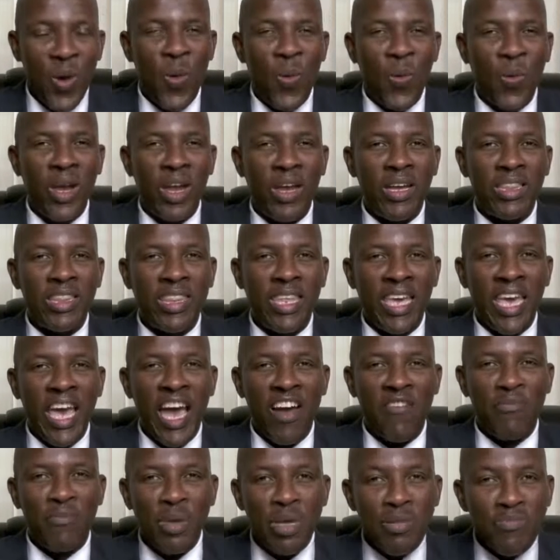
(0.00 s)
where they
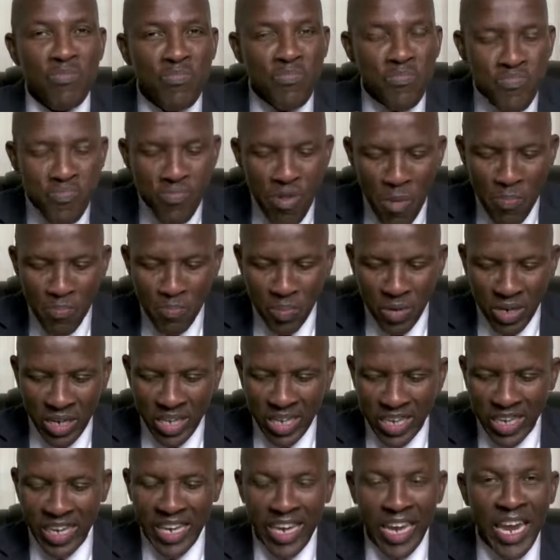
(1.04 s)
have been
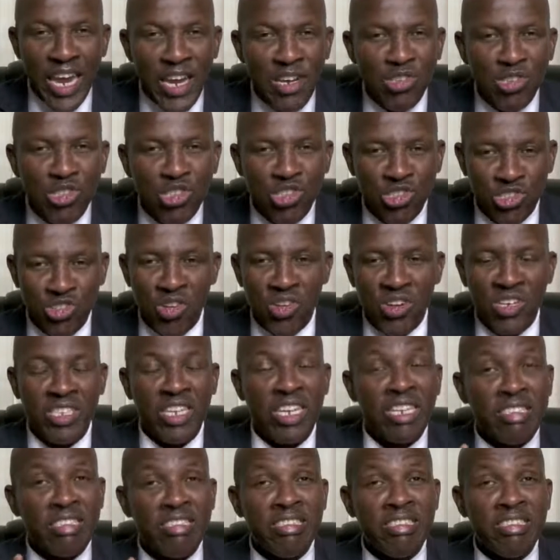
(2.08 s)
properly instructed.